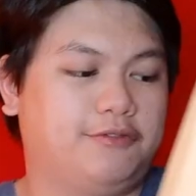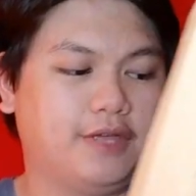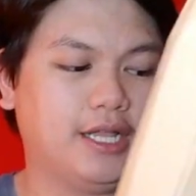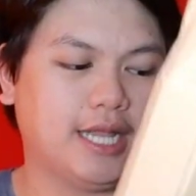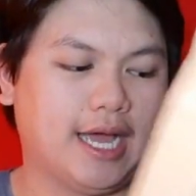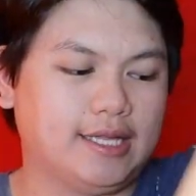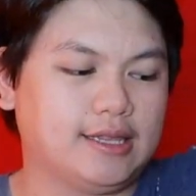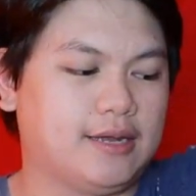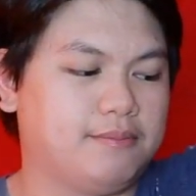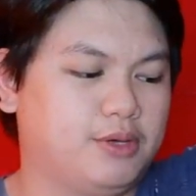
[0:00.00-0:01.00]
Feel
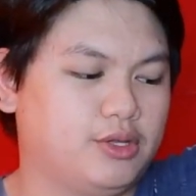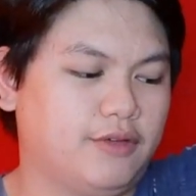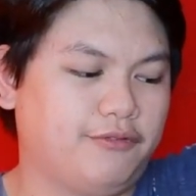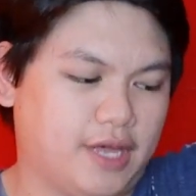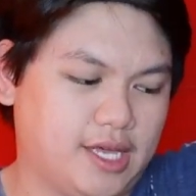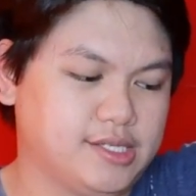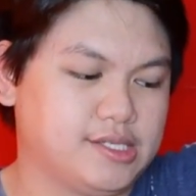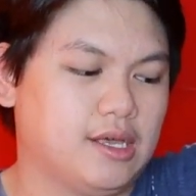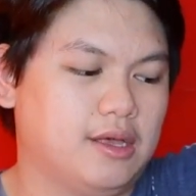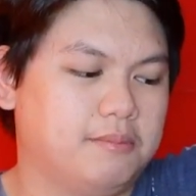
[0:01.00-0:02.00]
Light and Beauty Face.
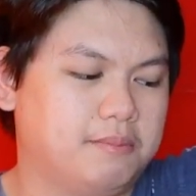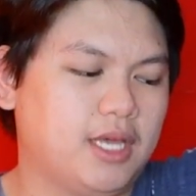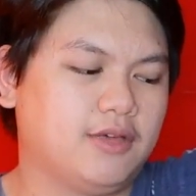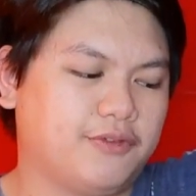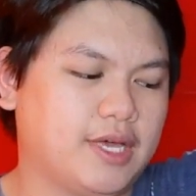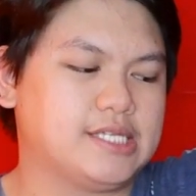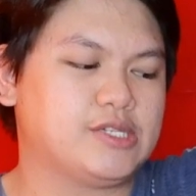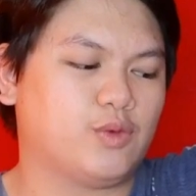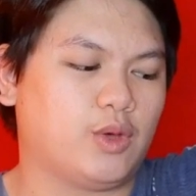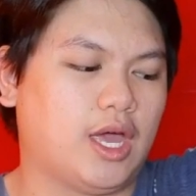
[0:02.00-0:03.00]
Make
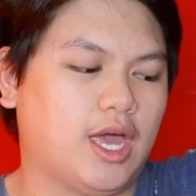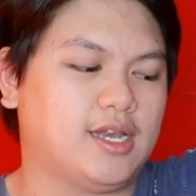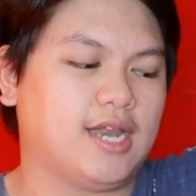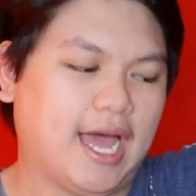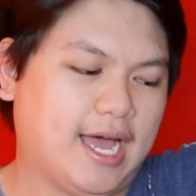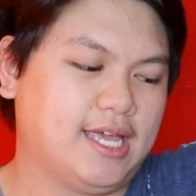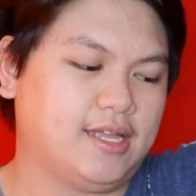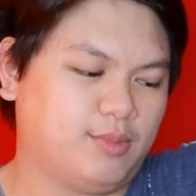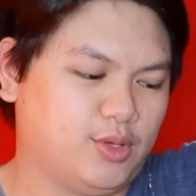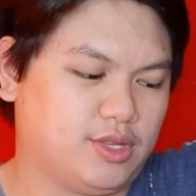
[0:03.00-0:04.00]
Face and Eye
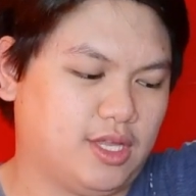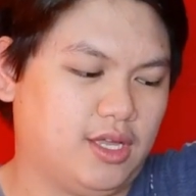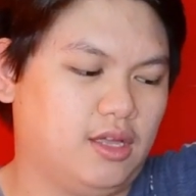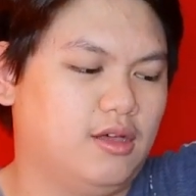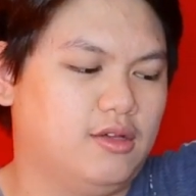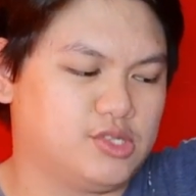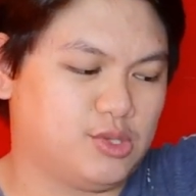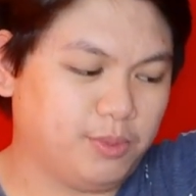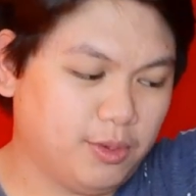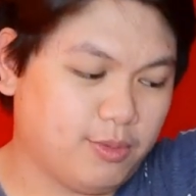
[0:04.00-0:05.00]
in Beauty.
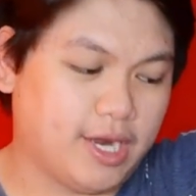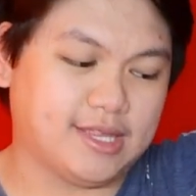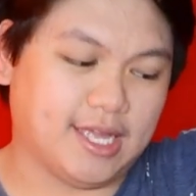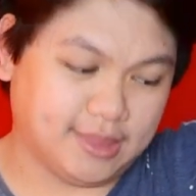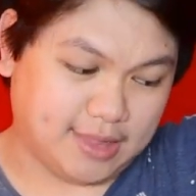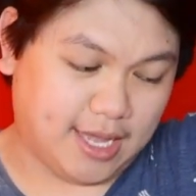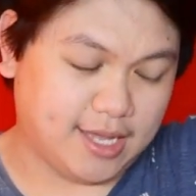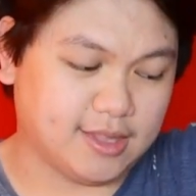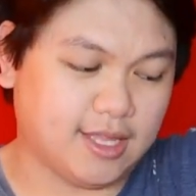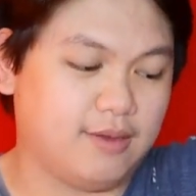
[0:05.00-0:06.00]
Super Bright at
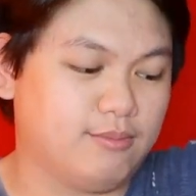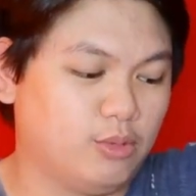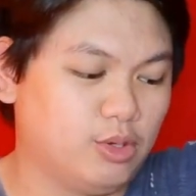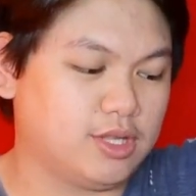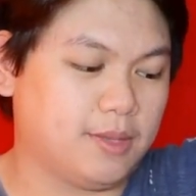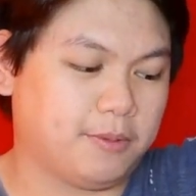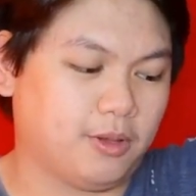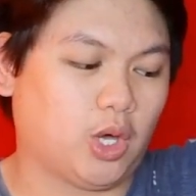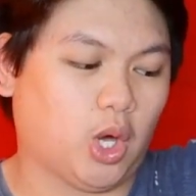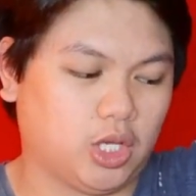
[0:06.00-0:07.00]
Night and
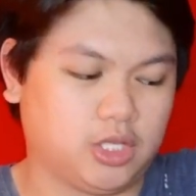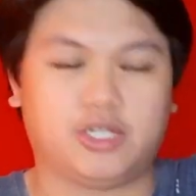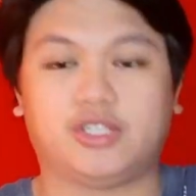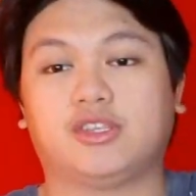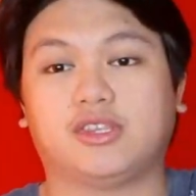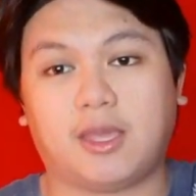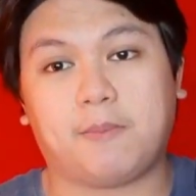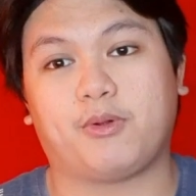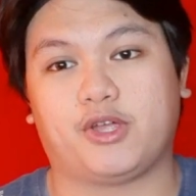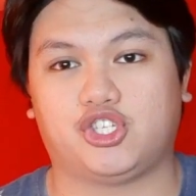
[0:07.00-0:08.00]
Multiple Color
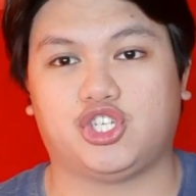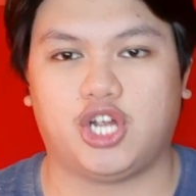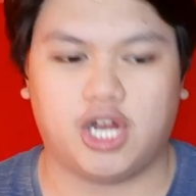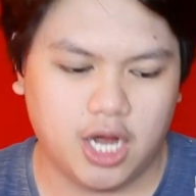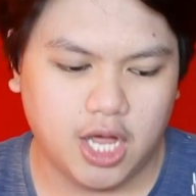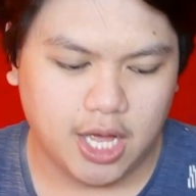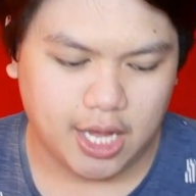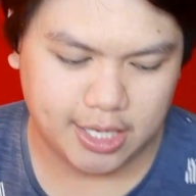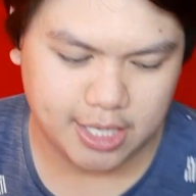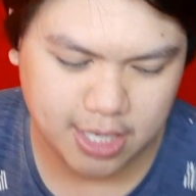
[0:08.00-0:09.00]
Temperature.
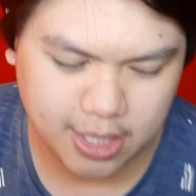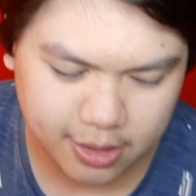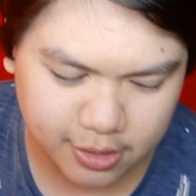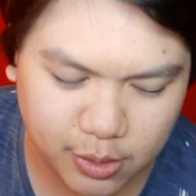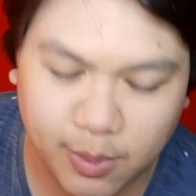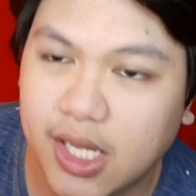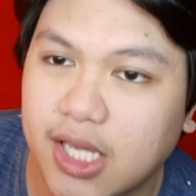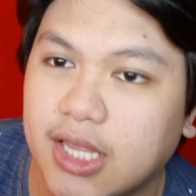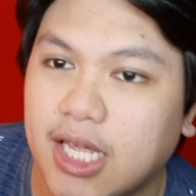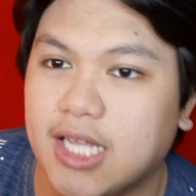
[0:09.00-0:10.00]
Ayan. So,
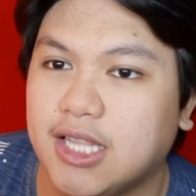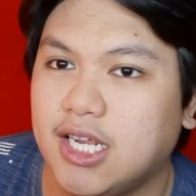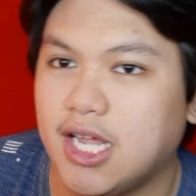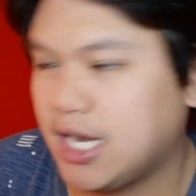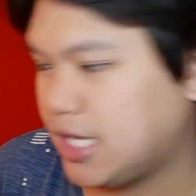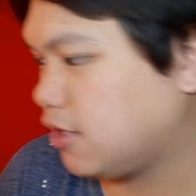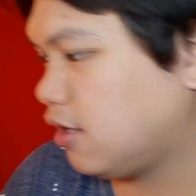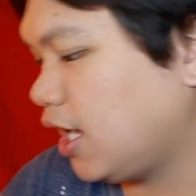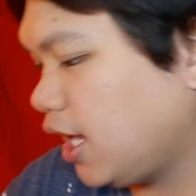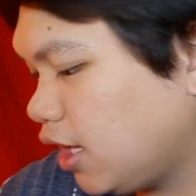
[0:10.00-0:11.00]
makikita natin yan
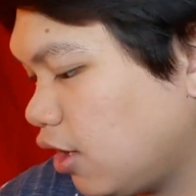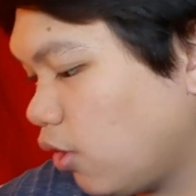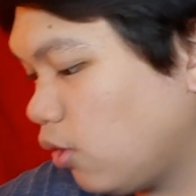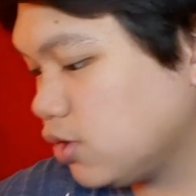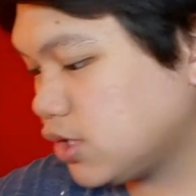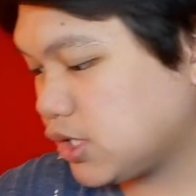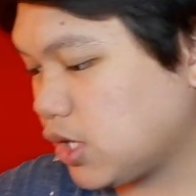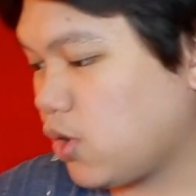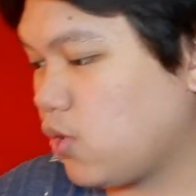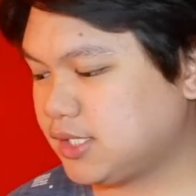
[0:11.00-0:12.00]
later. And
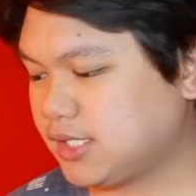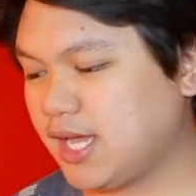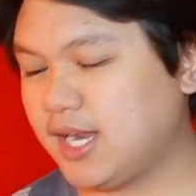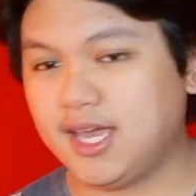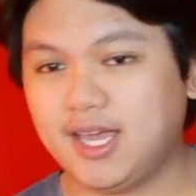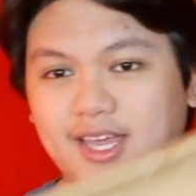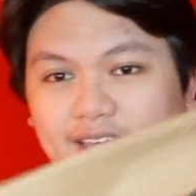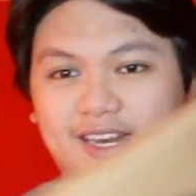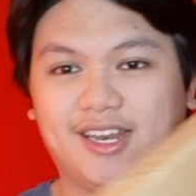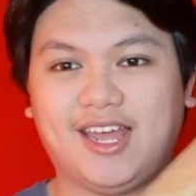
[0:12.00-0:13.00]
also, ta-da!